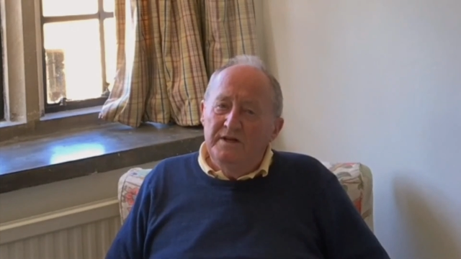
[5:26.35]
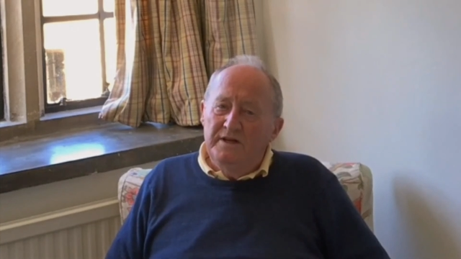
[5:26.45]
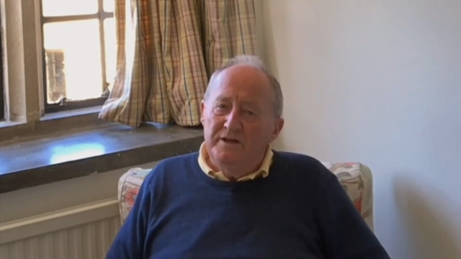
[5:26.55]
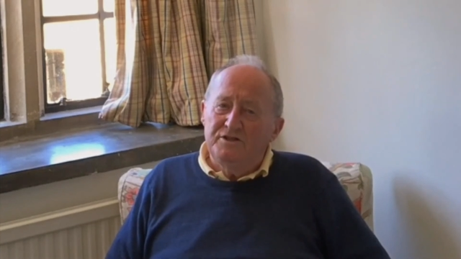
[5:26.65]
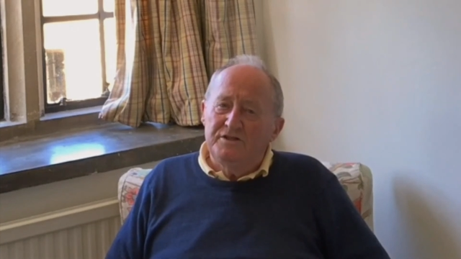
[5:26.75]

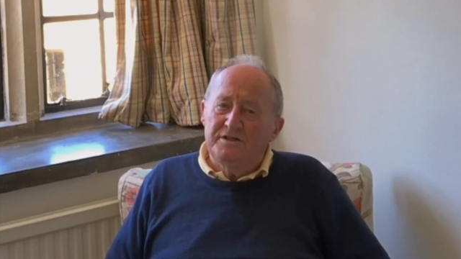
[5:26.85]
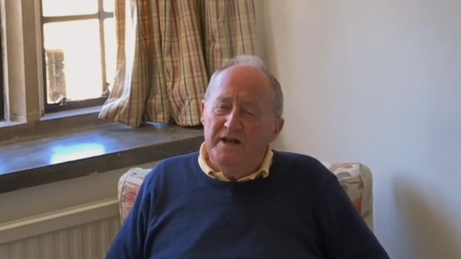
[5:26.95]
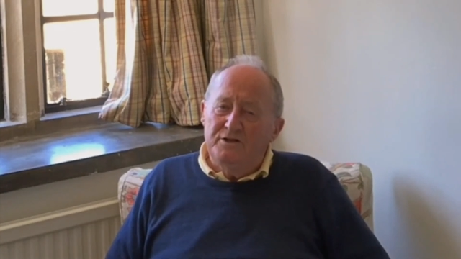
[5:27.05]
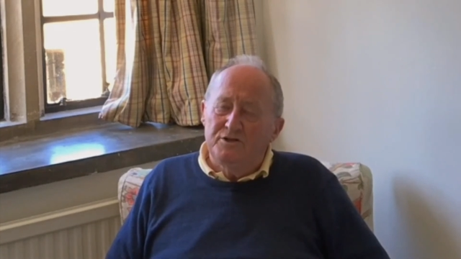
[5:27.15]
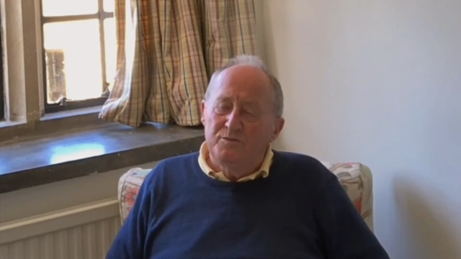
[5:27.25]

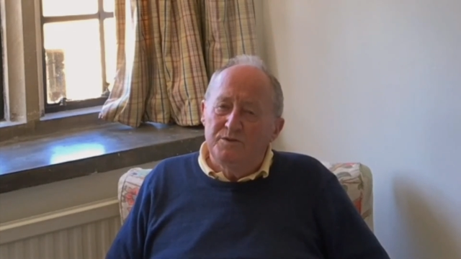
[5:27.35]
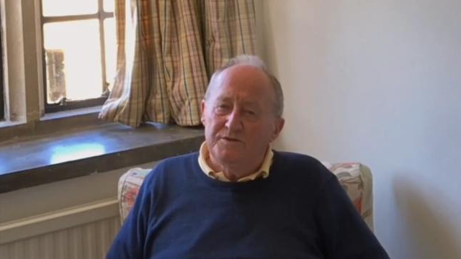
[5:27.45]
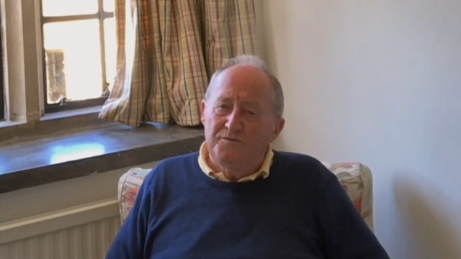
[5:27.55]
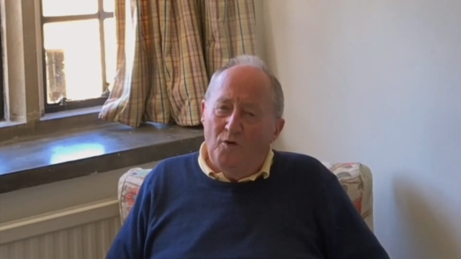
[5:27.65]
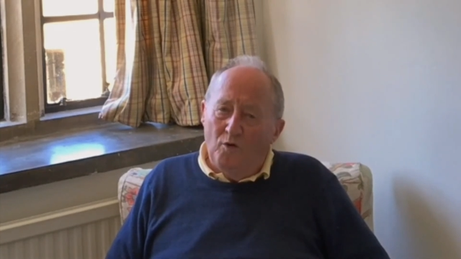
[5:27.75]
legislation was
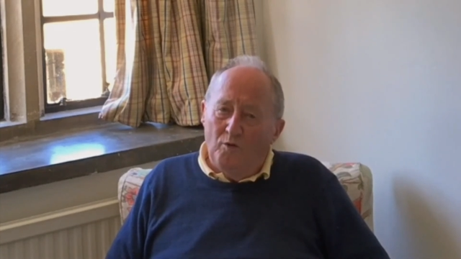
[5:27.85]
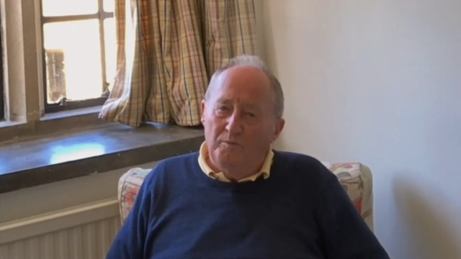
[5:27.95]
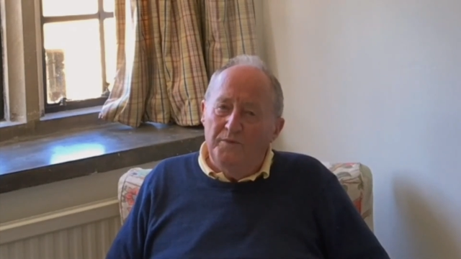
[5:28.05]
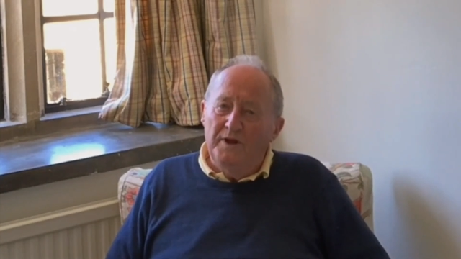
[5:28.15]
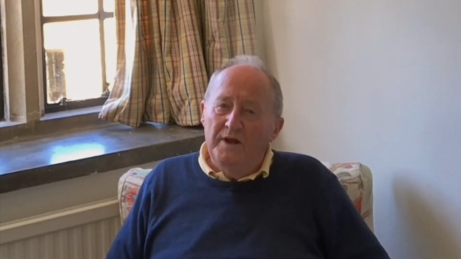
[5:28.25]
formed.